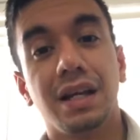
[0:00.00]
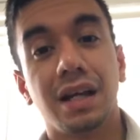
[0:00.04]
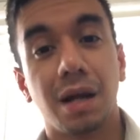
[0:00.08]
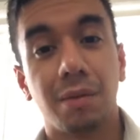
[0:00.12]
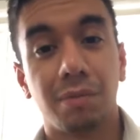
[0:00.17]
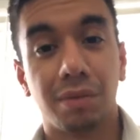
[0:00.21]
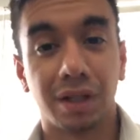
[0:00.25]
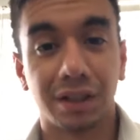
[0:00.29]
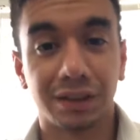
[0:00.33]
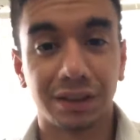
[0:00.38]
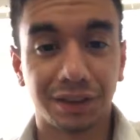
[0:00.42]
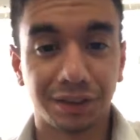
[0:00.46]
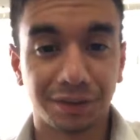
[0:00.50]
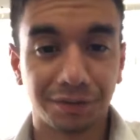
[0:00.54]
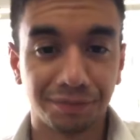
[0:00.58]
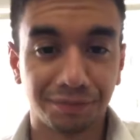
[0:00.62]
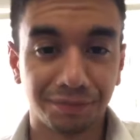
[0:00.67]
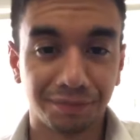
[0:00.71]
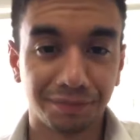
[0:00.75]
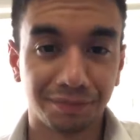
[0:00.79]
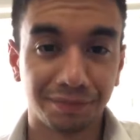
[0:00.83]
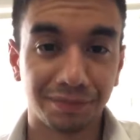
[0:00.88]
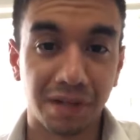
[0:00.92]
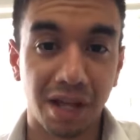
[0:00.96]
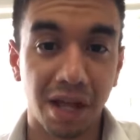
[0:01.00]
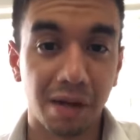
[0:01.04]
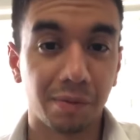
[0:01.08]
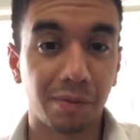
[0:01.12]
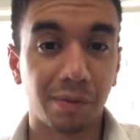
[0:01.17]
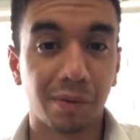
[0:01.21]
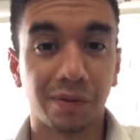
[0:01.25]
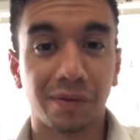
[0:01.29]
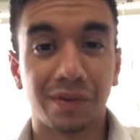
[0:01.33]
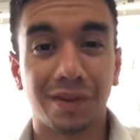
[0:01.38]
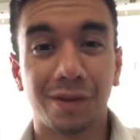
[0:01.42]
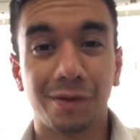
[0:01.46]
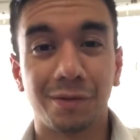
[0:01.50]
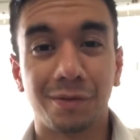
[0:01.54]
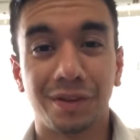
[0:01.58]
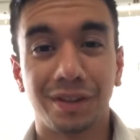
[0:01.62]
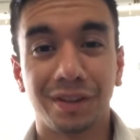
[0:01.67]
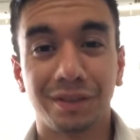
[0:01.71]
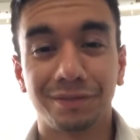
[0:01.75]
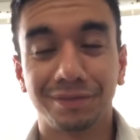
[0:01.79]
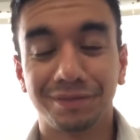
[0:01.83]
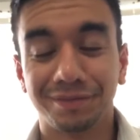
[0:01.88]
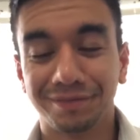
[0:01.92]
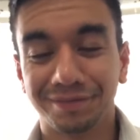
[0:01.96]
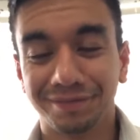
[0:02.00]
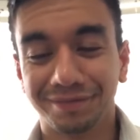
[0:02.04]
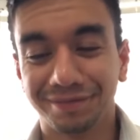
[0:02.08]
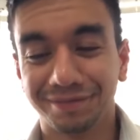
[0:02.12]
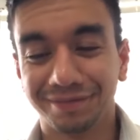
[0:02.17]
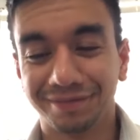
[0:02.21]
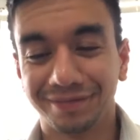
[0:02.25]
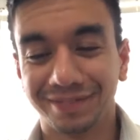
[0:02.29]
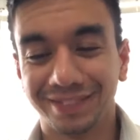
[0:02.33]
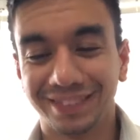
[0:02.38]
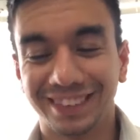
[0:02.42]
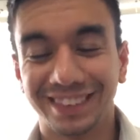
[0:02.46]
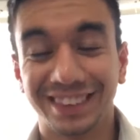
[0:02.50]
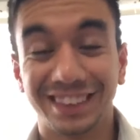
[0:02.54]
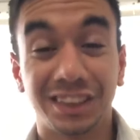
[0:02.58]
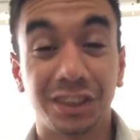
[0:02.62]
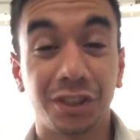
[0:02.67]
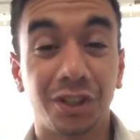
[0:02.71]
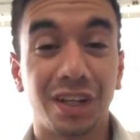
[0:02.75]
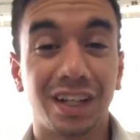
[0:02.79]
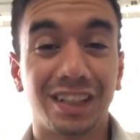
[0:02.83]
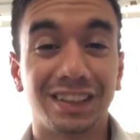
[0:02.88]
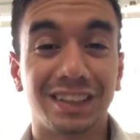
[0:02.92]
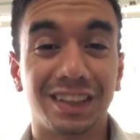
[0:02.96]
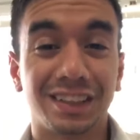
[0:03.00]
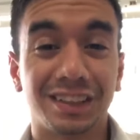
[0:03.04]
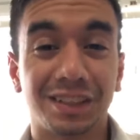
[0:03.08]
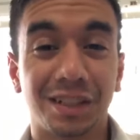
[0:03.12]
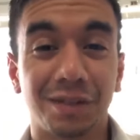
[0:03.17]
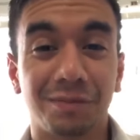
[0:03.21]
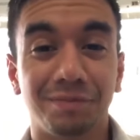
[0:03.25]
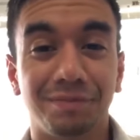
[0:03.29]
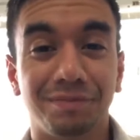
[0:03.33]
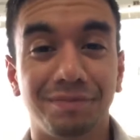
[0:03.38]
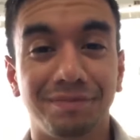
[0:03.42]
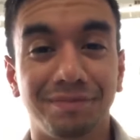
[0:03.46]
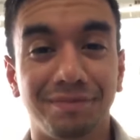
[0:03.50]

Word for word: God bless. Happy birthday, to me. See you guys next time.